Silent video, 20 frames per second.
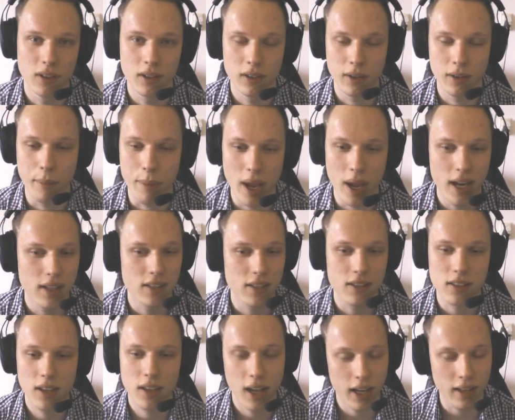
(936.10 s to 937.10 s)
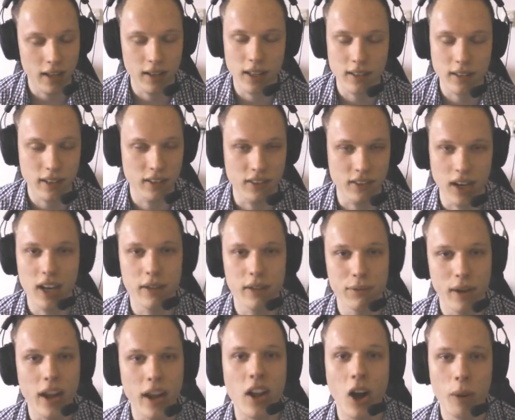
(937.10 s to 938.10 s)
the base and that entire
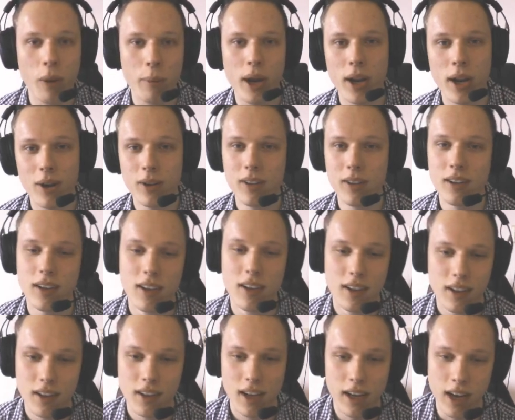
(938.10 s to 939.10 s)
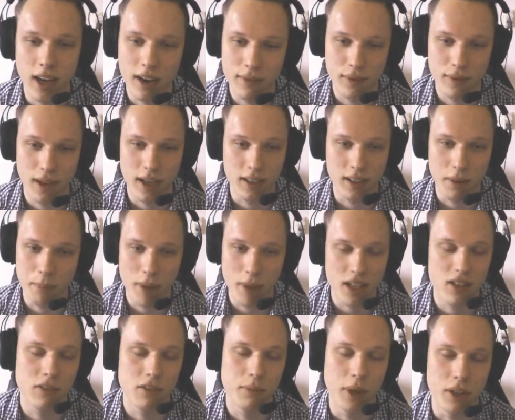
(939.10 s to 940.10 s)
flank on my own and have like the
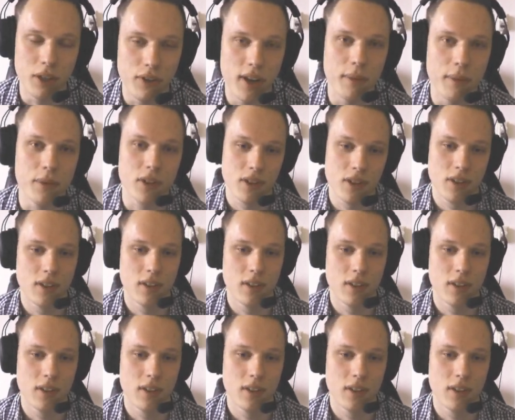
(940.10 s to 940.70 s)
match of my dreams.